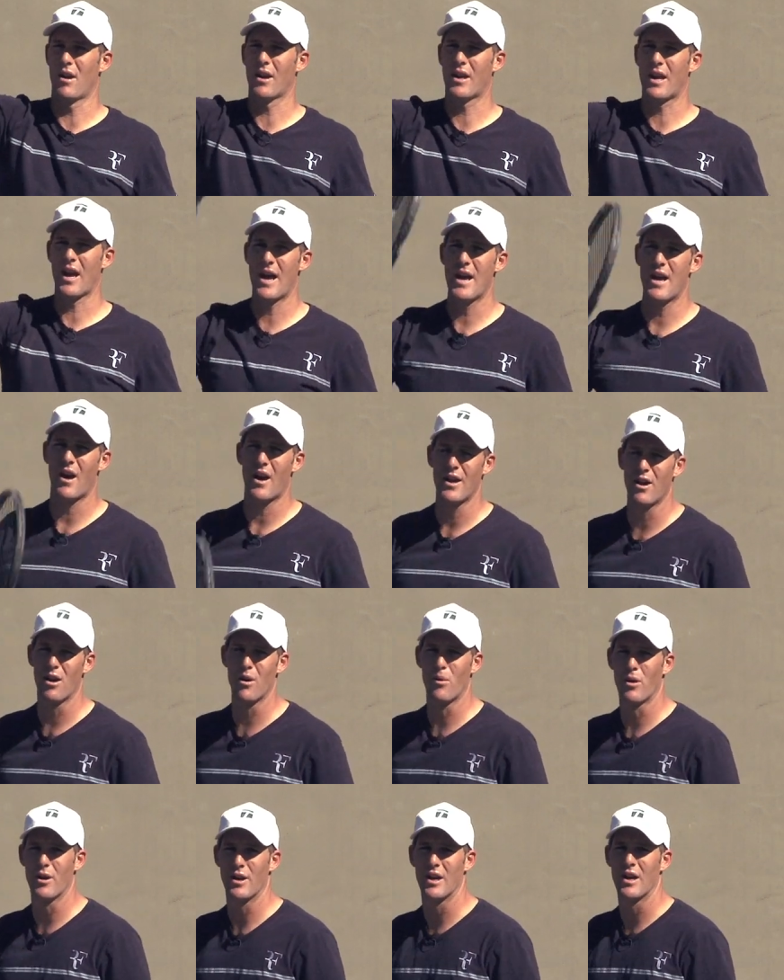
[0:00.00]
okay? I
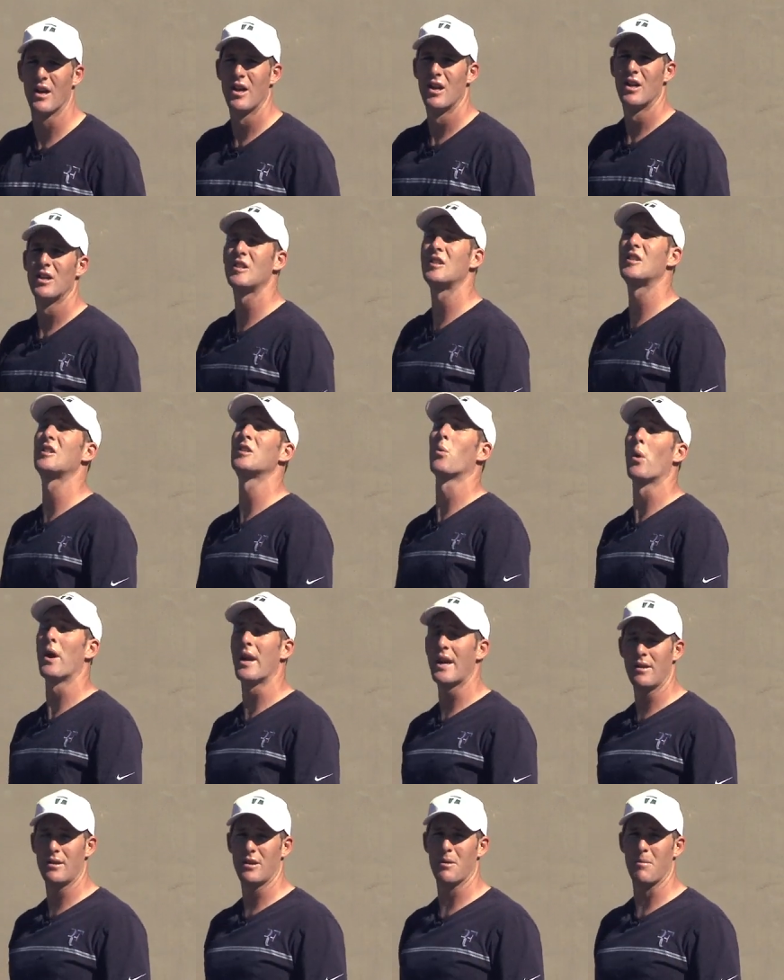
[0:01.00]
don't want to swing